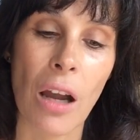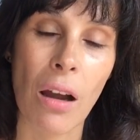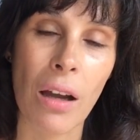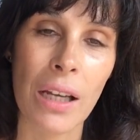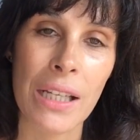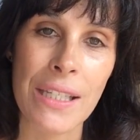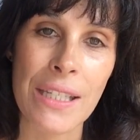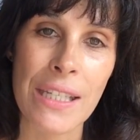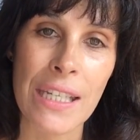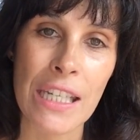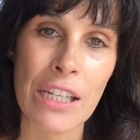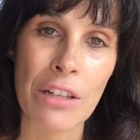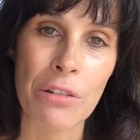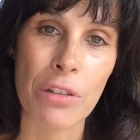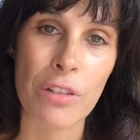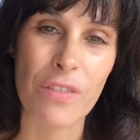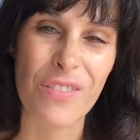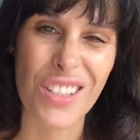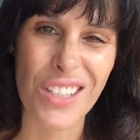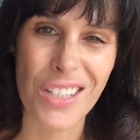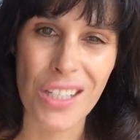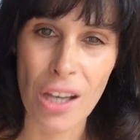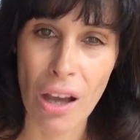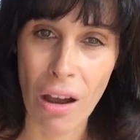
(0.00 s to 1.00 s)
idea
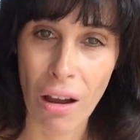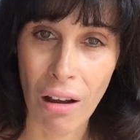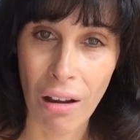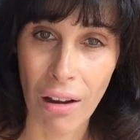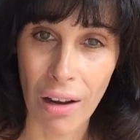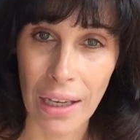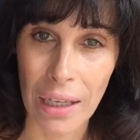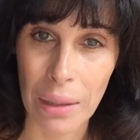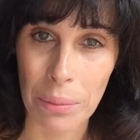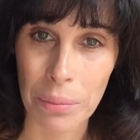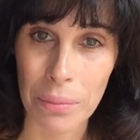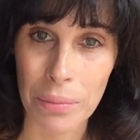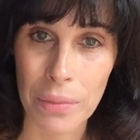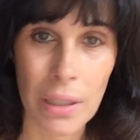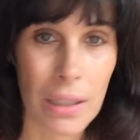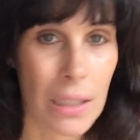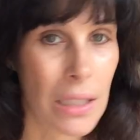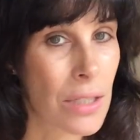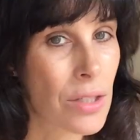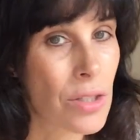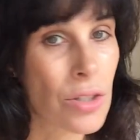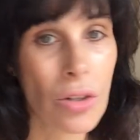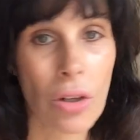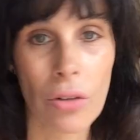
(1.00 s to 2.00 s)
of time
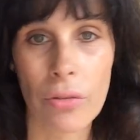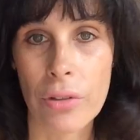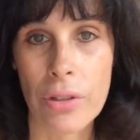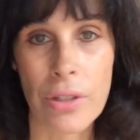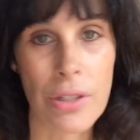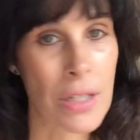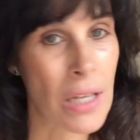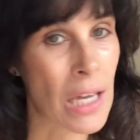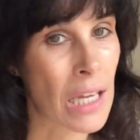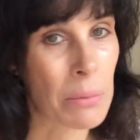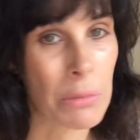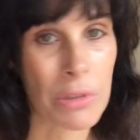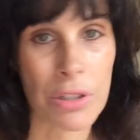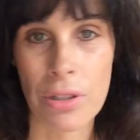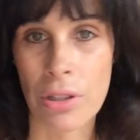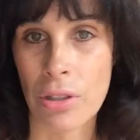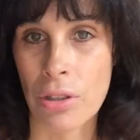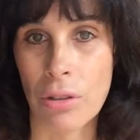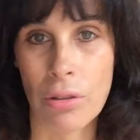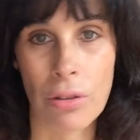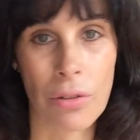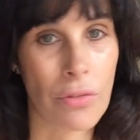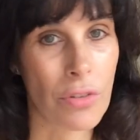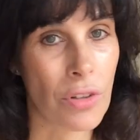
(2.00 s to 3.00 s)
is not the same as
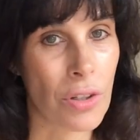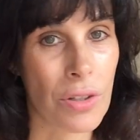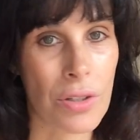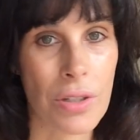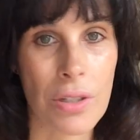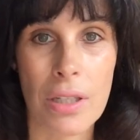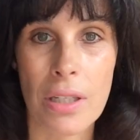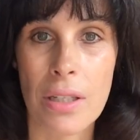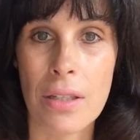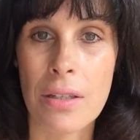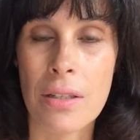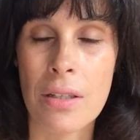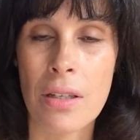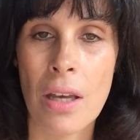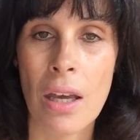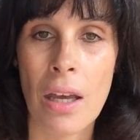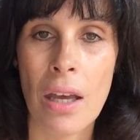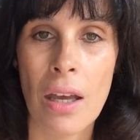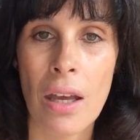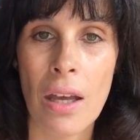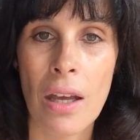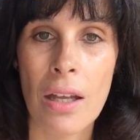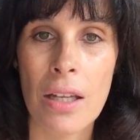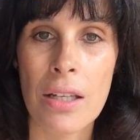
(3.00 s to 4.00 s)
the universe's.
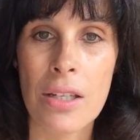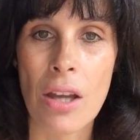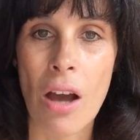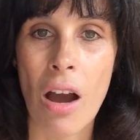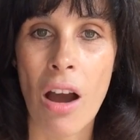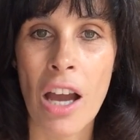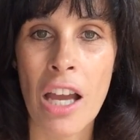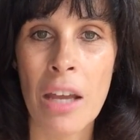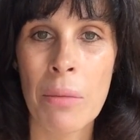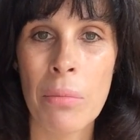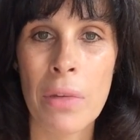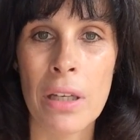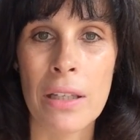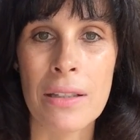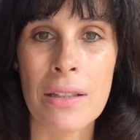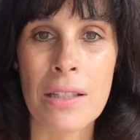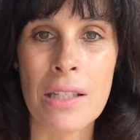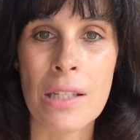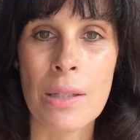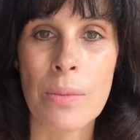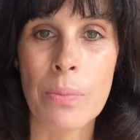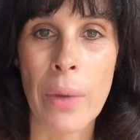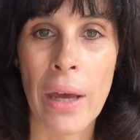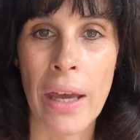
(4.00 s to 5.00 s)
Time and
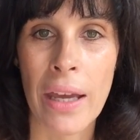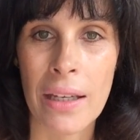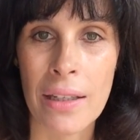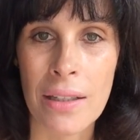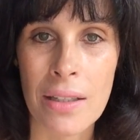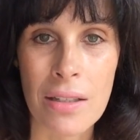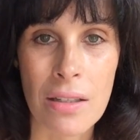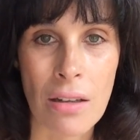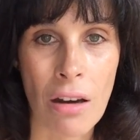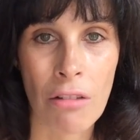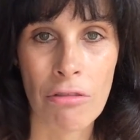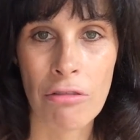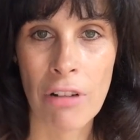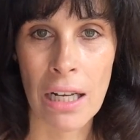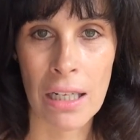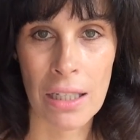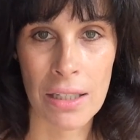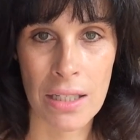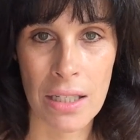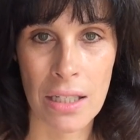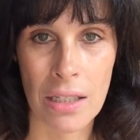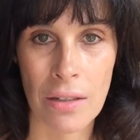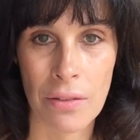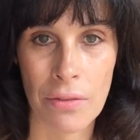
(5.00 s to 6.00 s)
space are
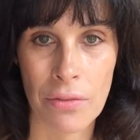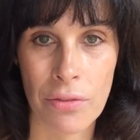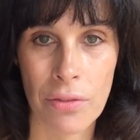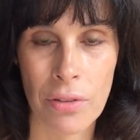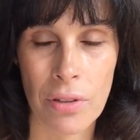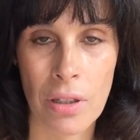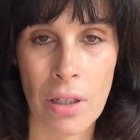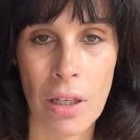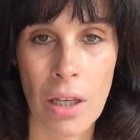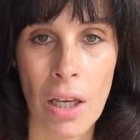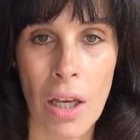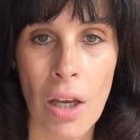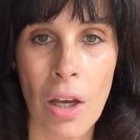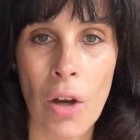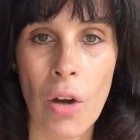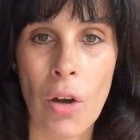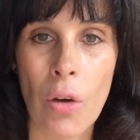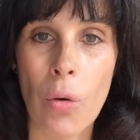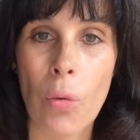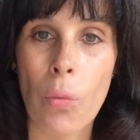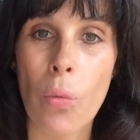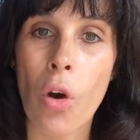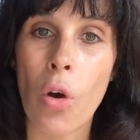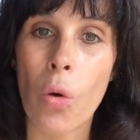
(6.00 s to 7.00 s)
relative.
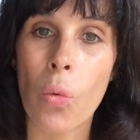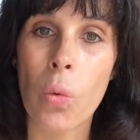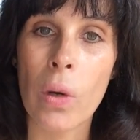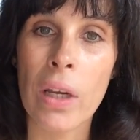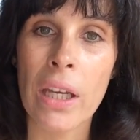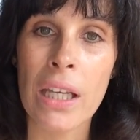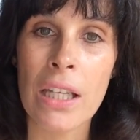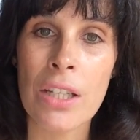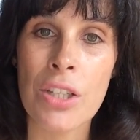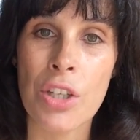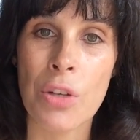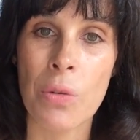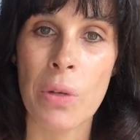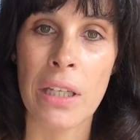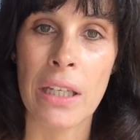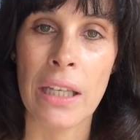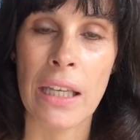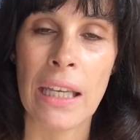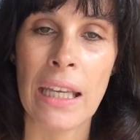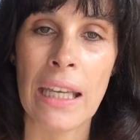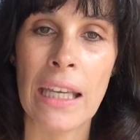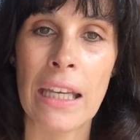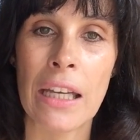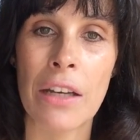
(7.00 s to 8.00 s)
What we're doing
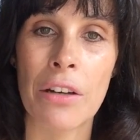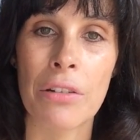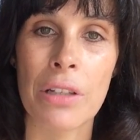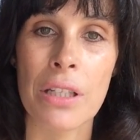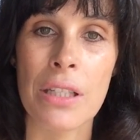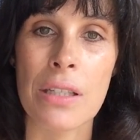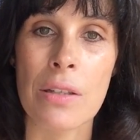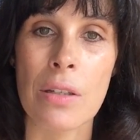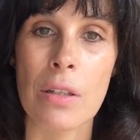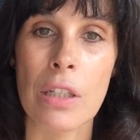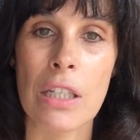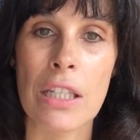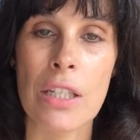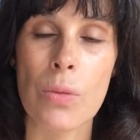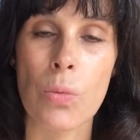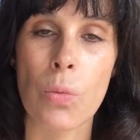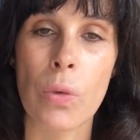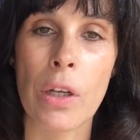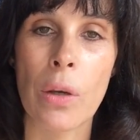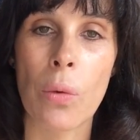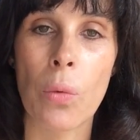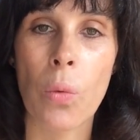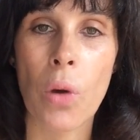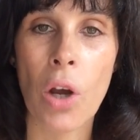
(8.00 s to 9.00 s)
here is
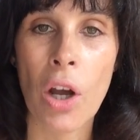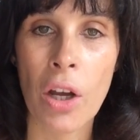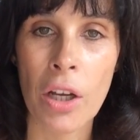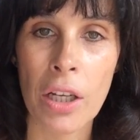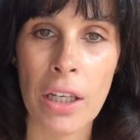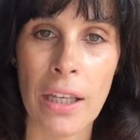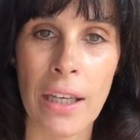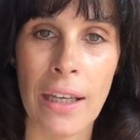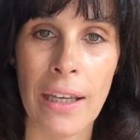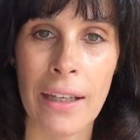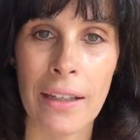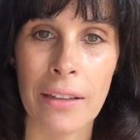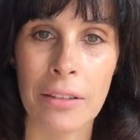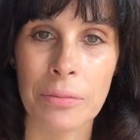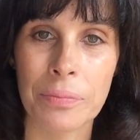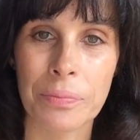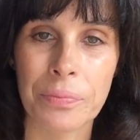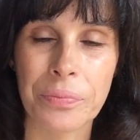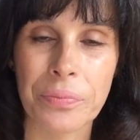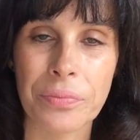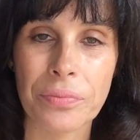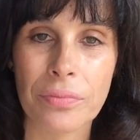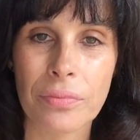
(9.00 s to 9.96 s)
we're working